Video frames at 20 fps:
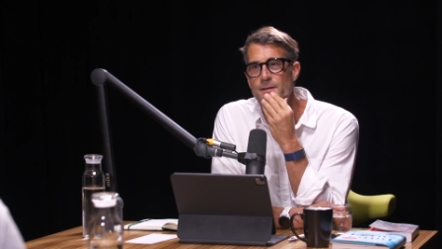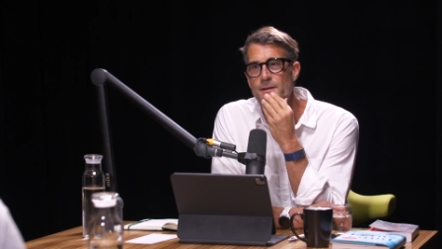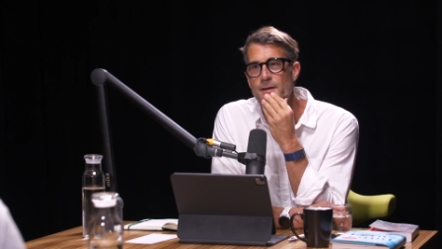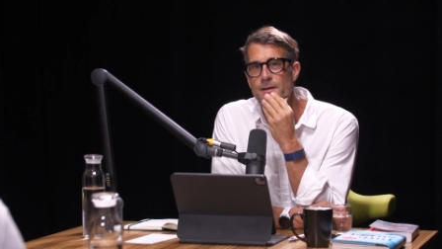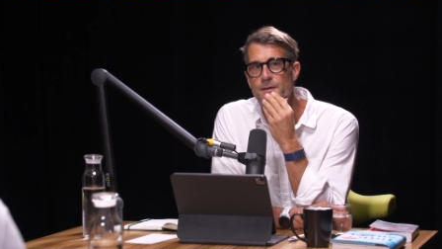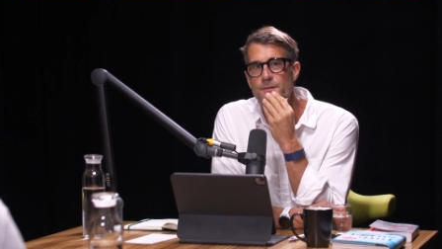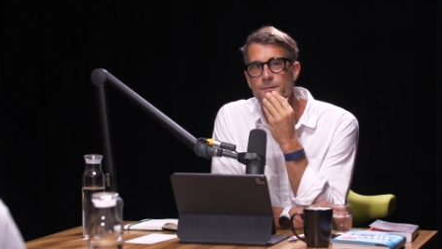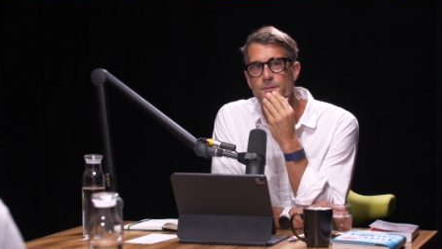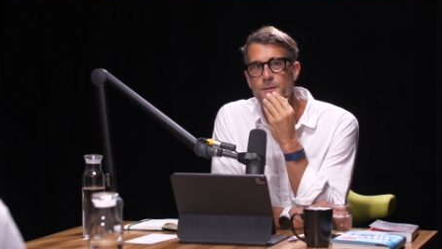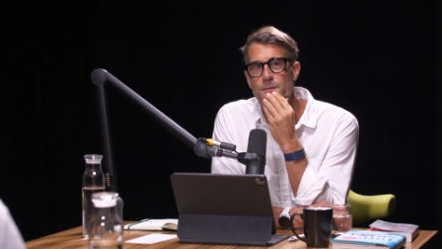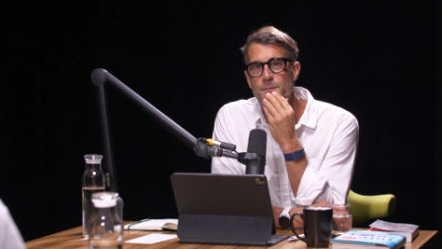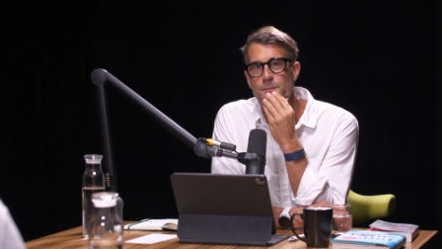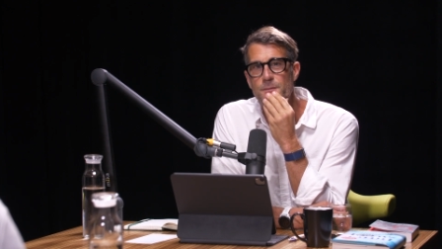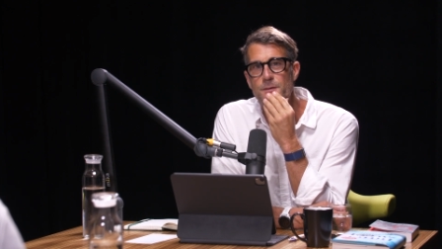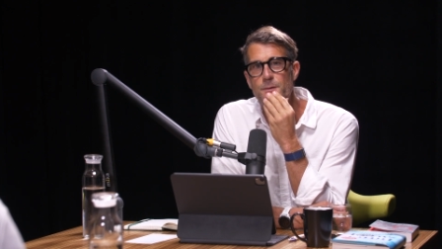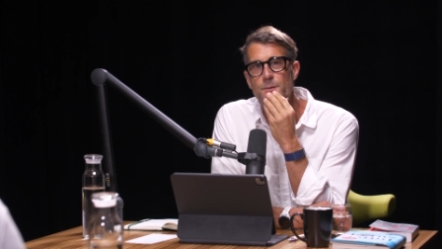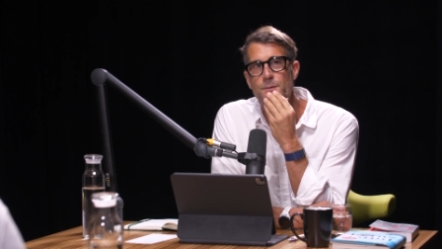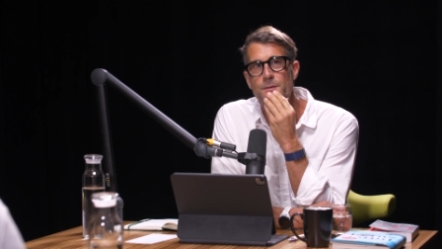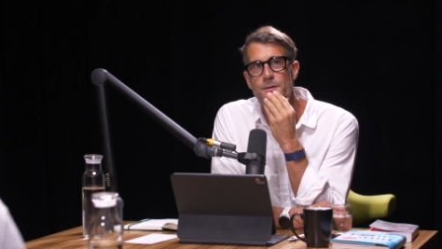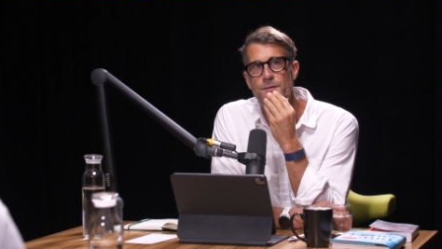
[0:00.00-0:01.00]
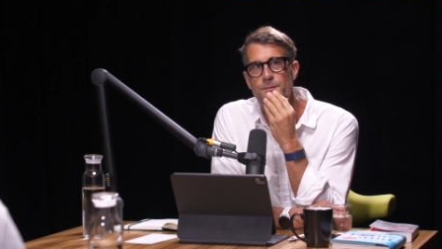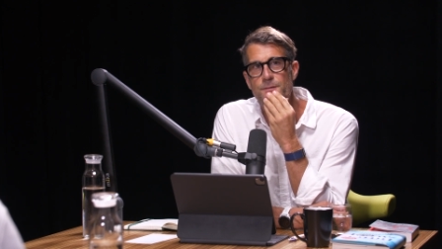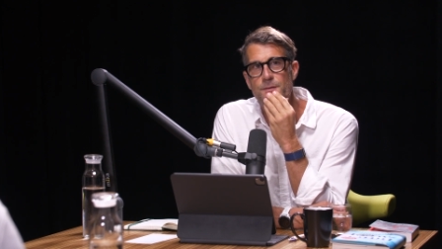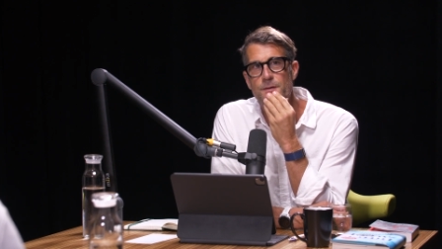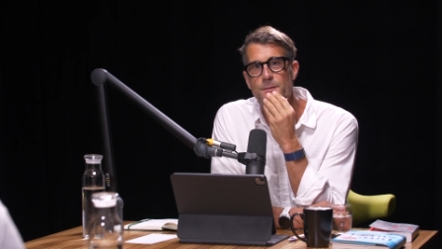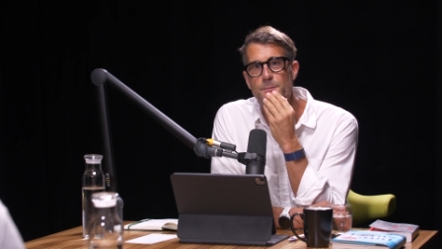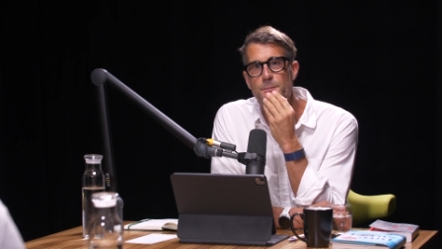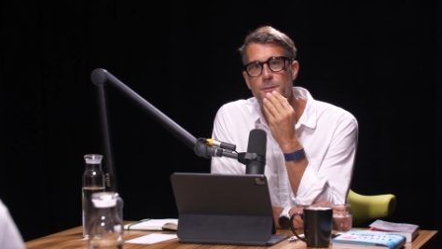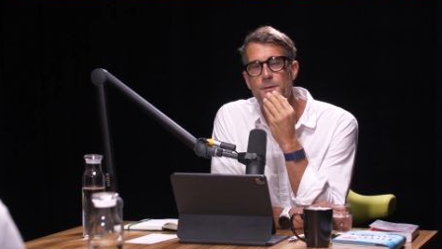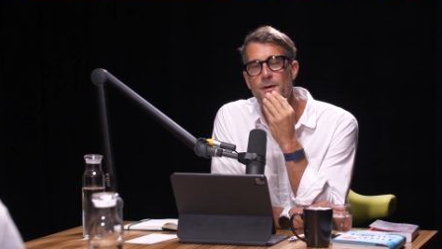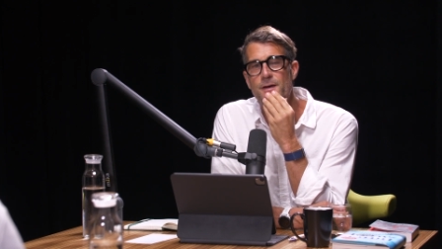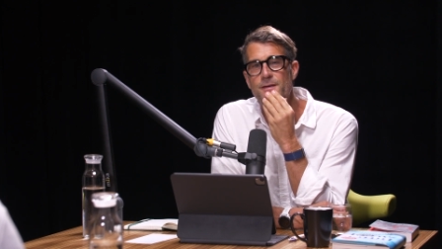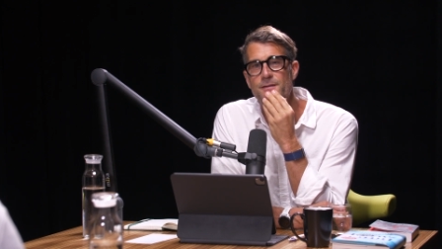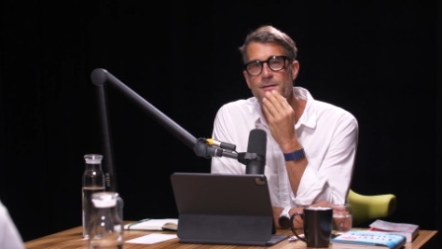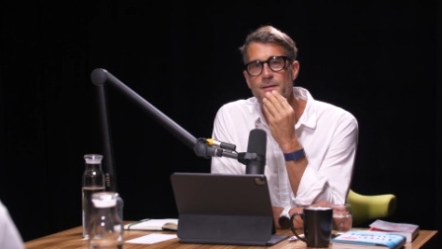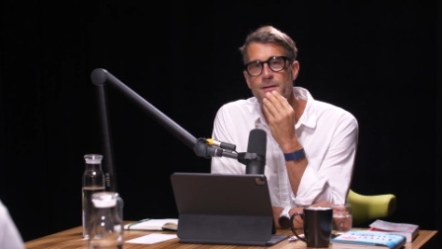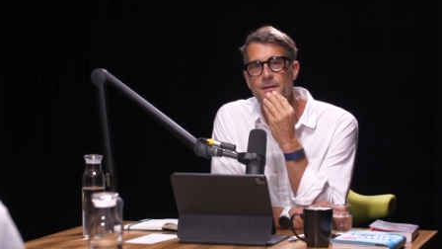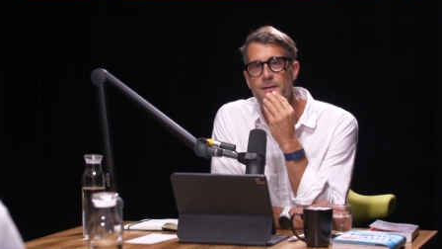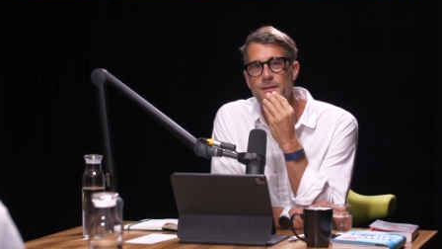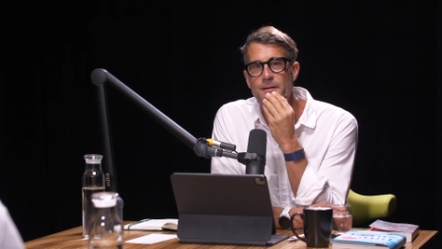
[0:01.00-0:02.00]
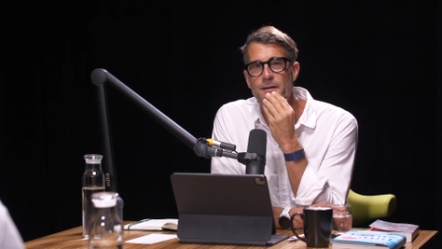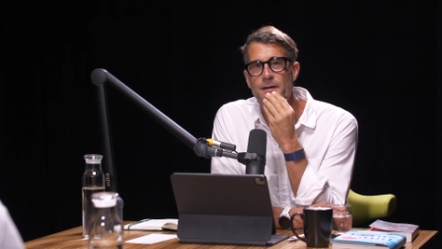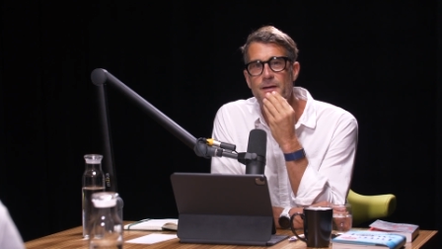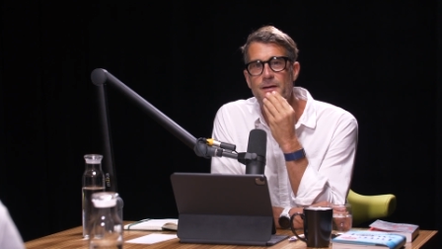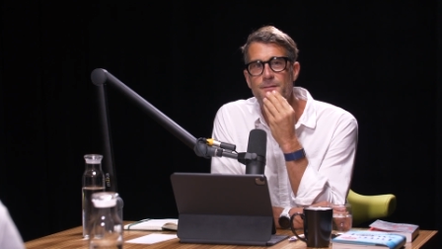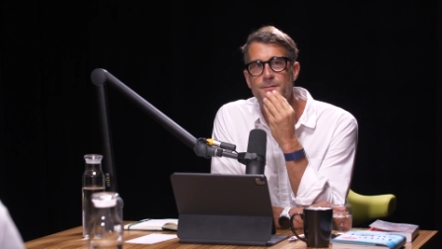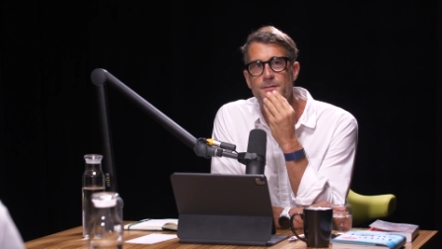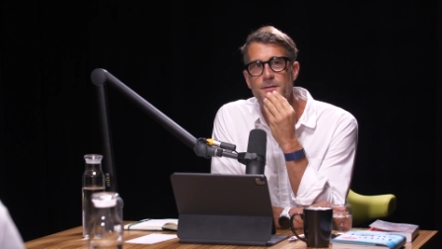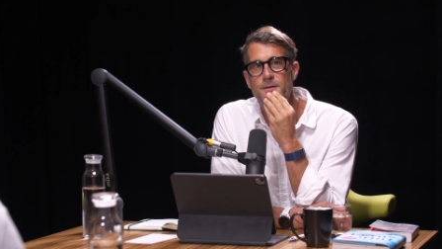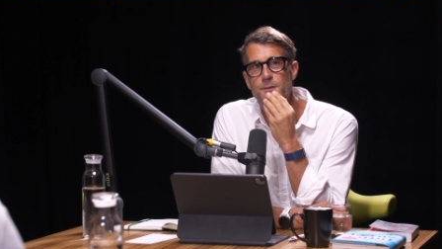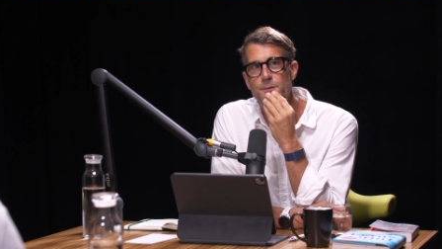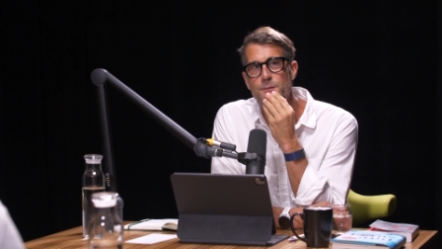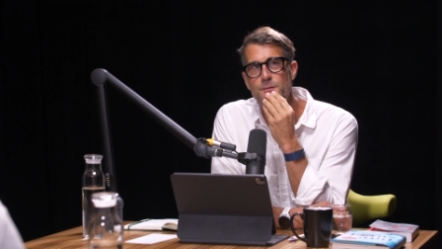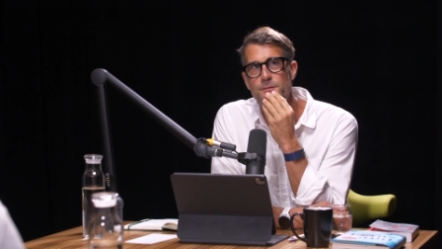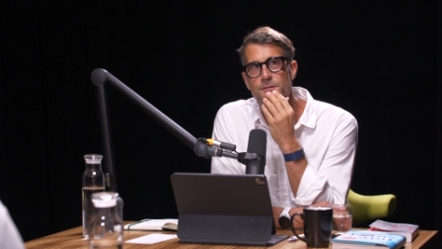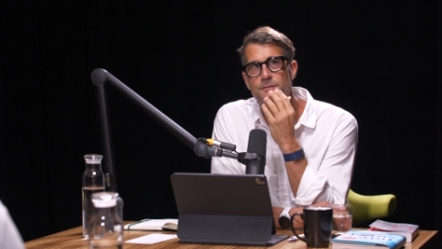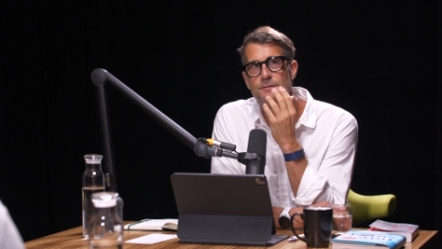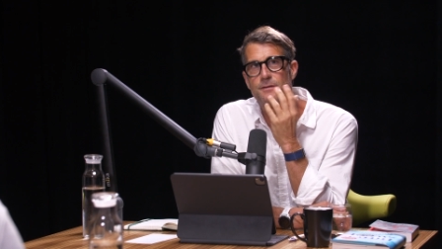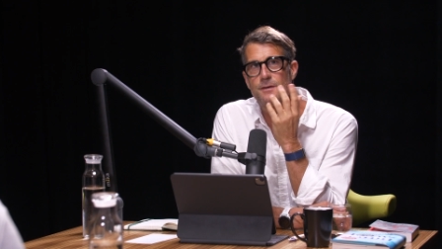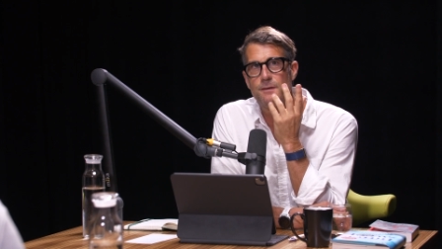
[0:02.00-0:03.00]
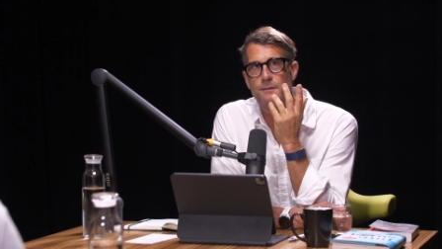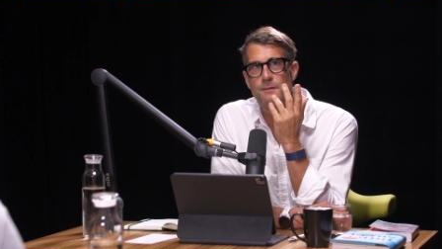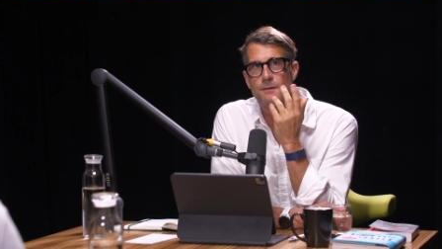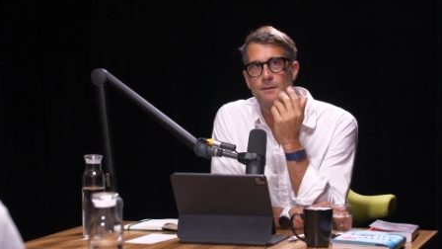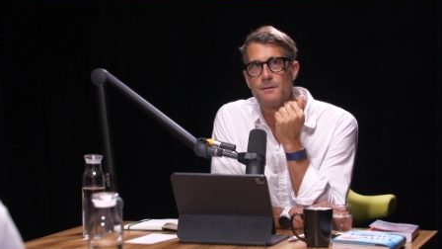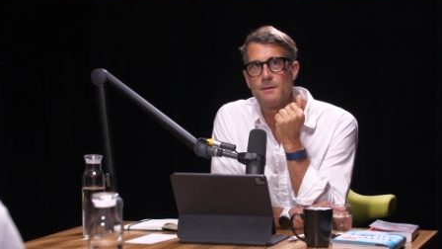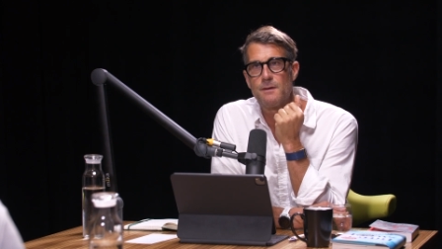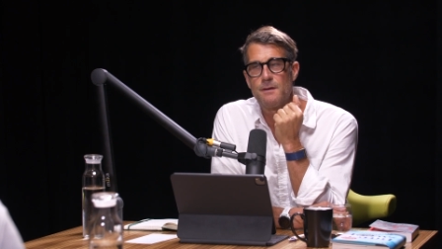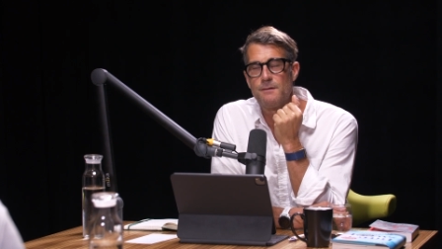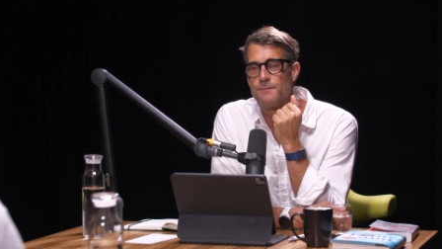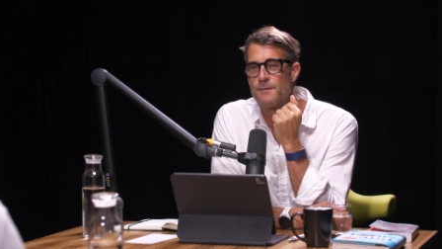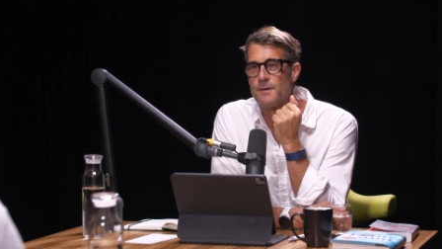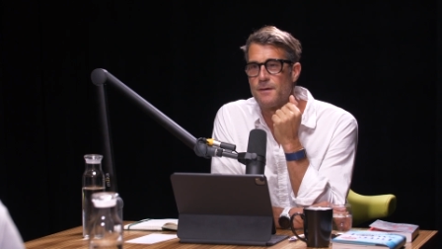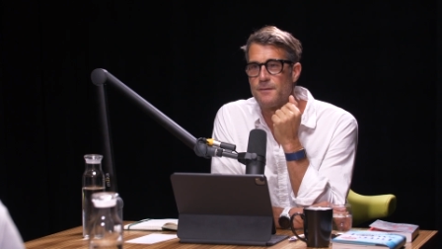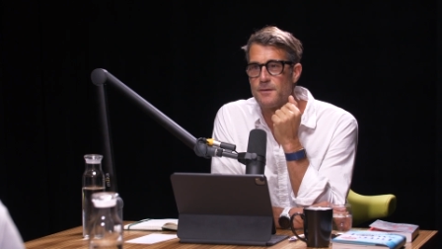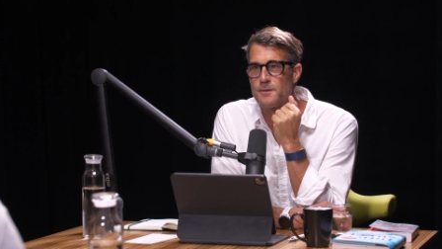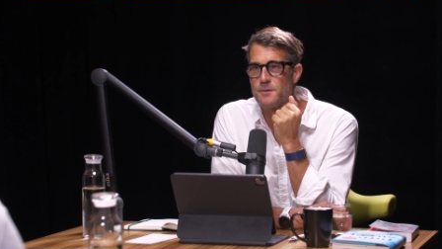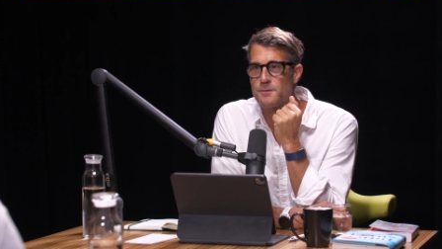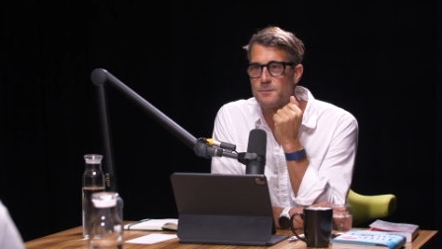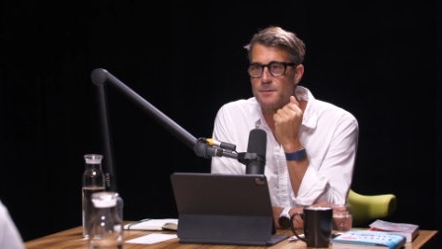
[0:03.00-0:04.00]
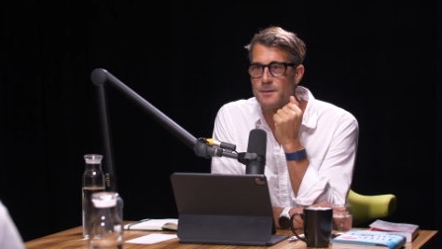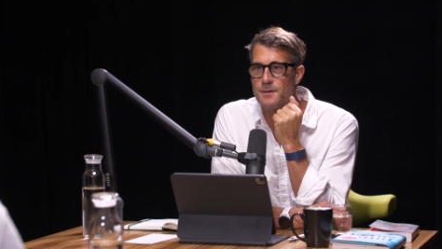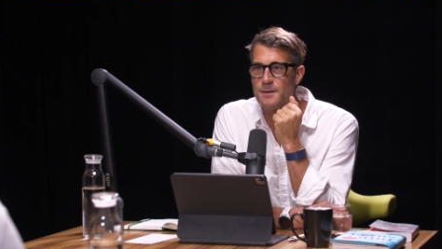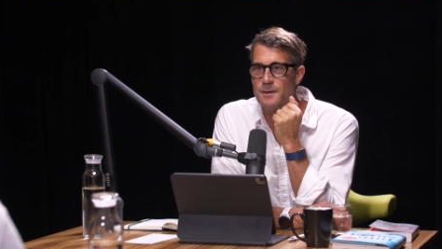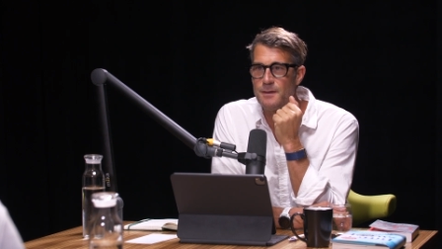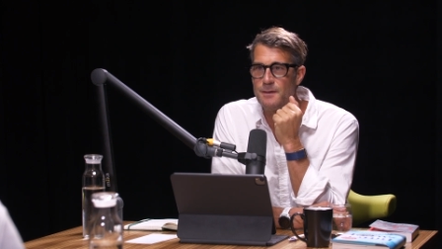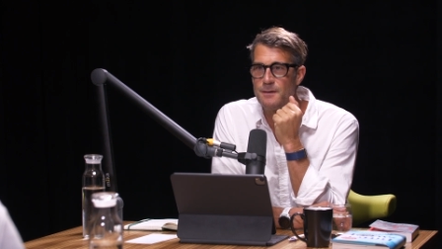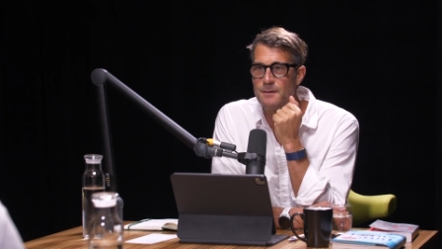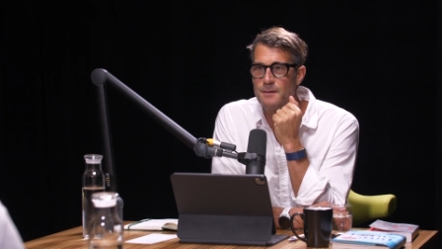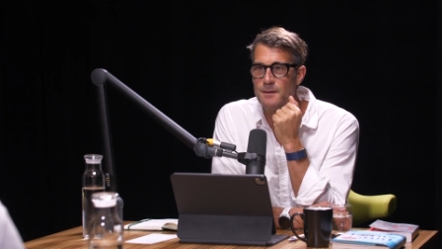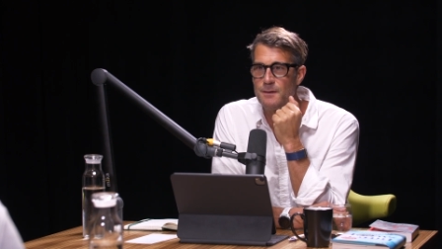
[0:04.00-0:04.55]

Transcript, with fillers: Like if you're you if you're present enough and you just see the leaf on the tree,